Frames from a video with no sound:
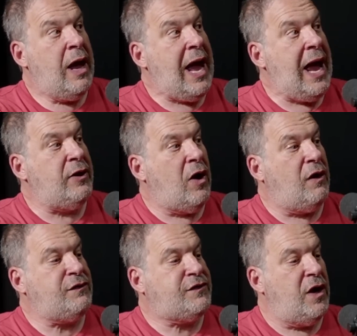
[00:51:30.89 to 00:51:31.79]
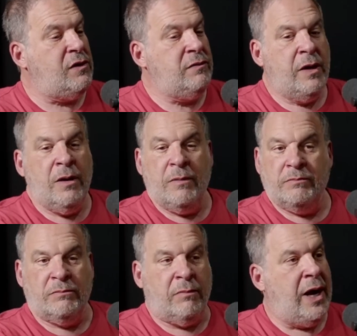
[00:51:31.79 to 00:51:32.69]
And also,
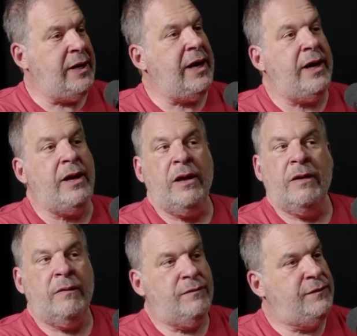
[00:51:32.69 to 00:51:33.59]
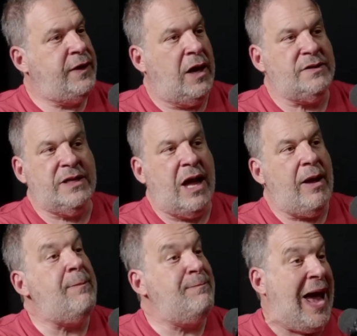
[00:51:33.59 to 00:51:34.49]
money does
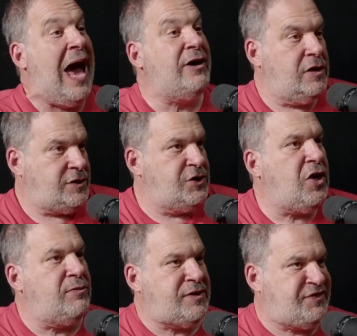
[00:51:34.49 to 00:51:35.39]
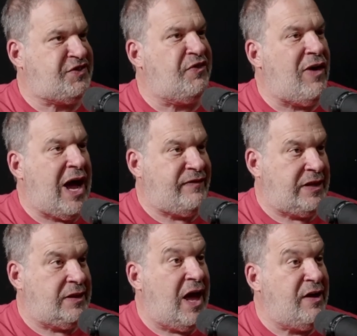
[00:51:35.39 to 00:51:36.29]
not, it matters in terms of
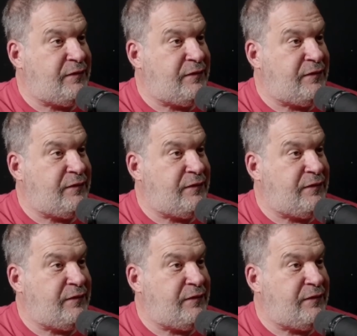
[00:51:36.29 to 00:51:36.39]
surviving life.